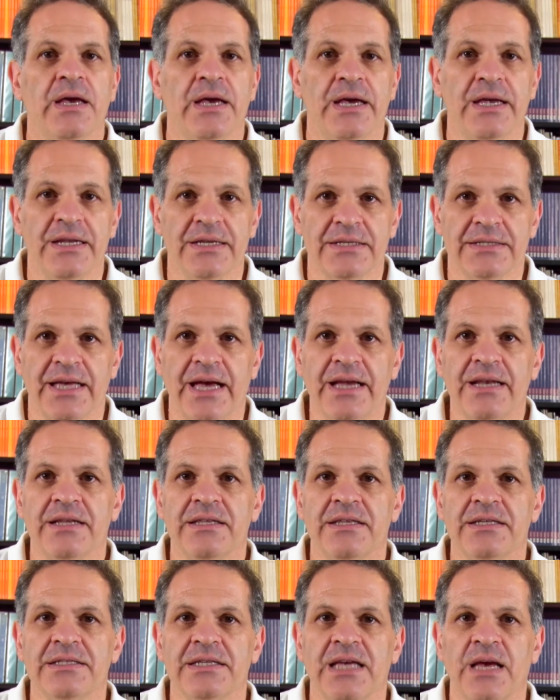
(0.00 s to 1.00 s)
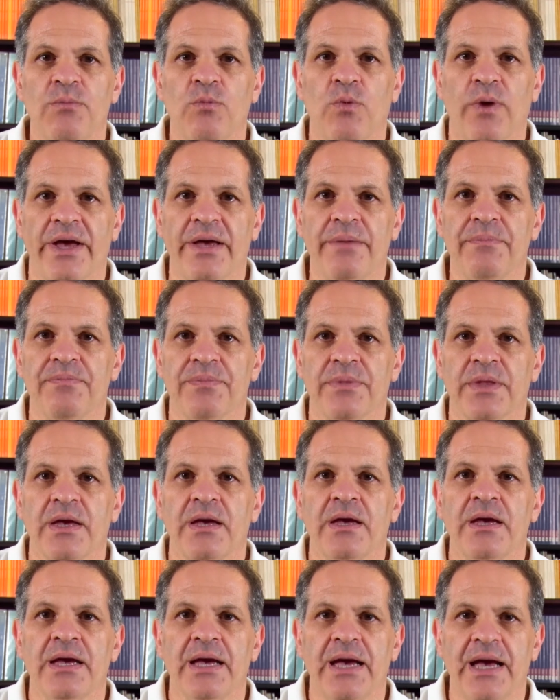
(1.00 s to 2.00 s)
In exactly the same way,
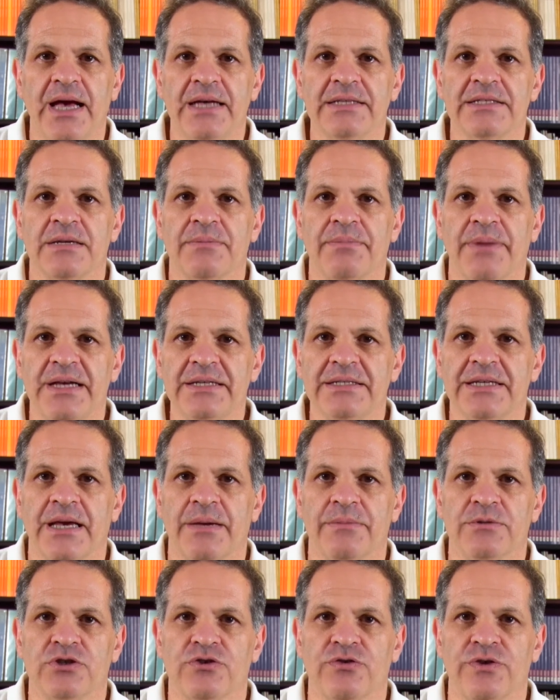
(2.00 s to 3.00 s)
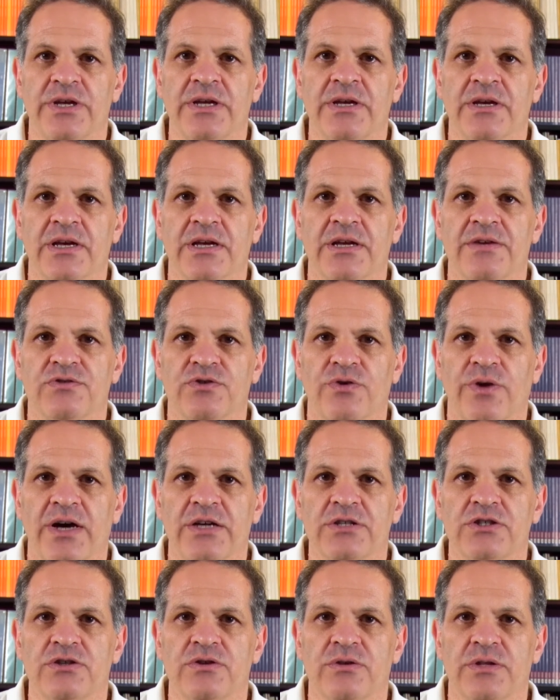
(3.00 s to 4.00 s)
acid-base chemistry gives
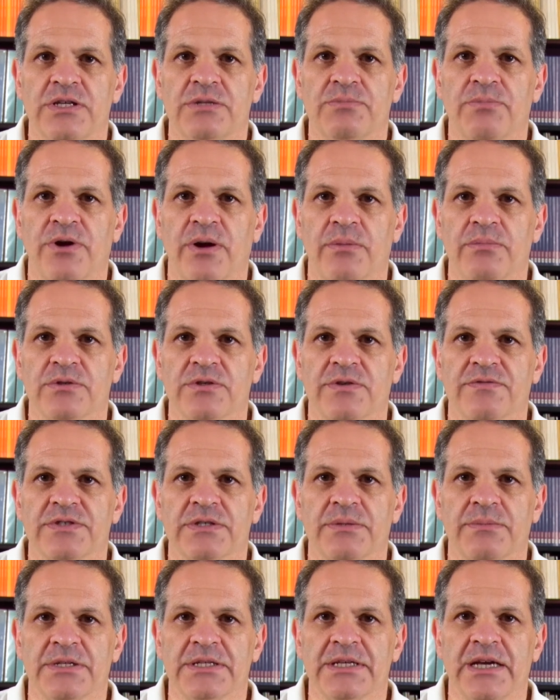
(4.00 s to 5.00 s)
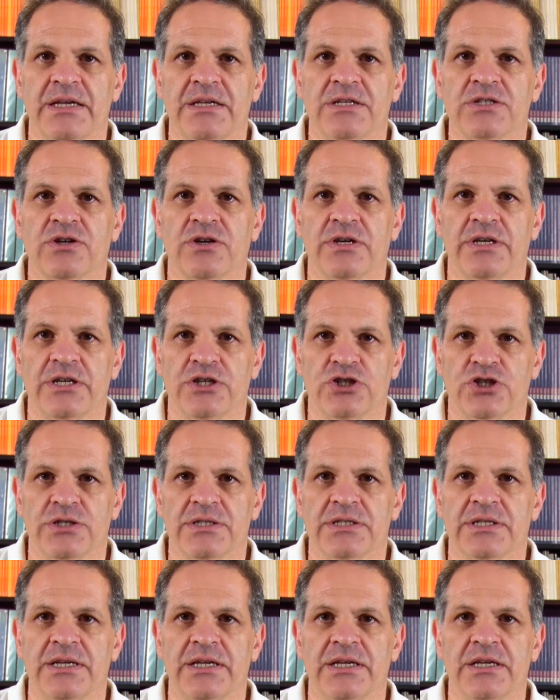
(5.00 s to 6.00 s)
rise to these problems of simultaneous
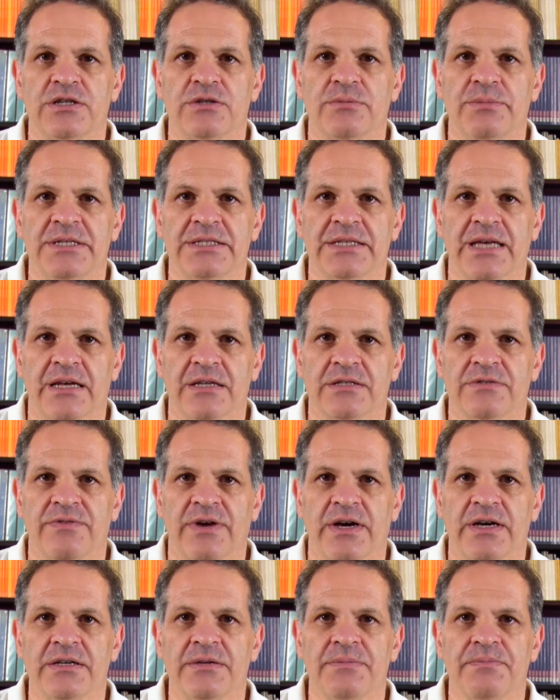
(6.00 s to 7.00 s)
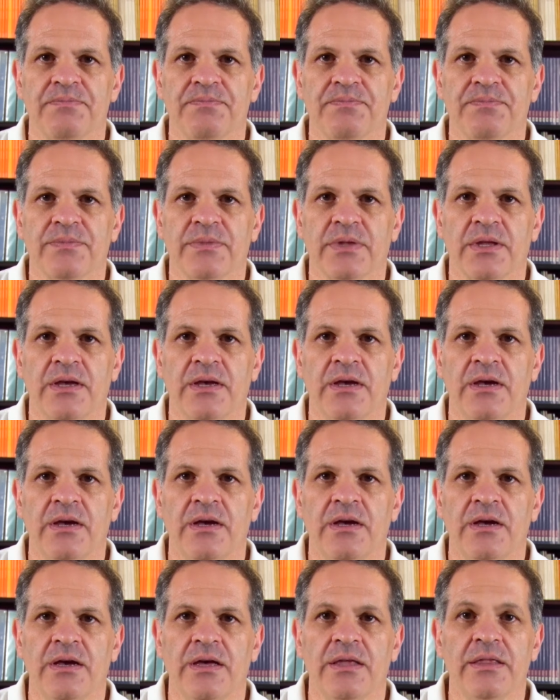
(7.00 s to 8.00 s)
conditions needing to be satisfied.
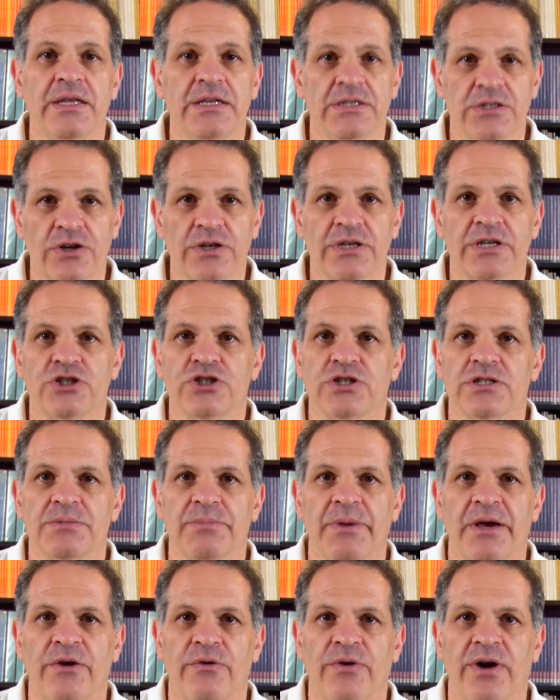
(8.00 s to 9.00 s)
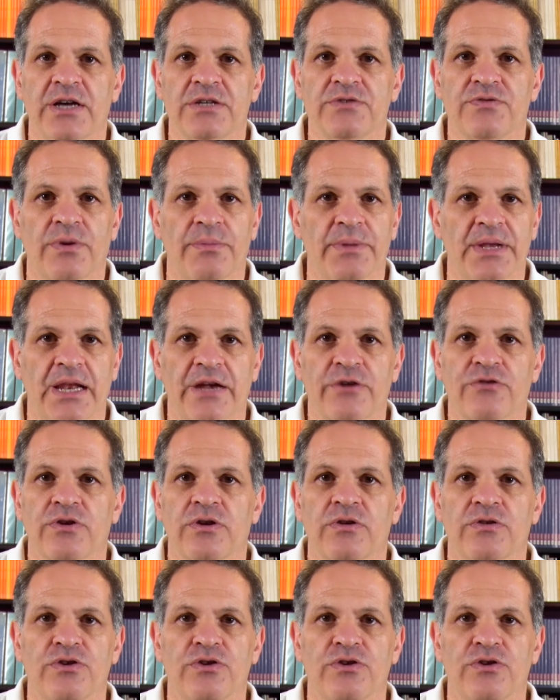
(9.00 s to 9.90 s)
These conditions may arise from electrical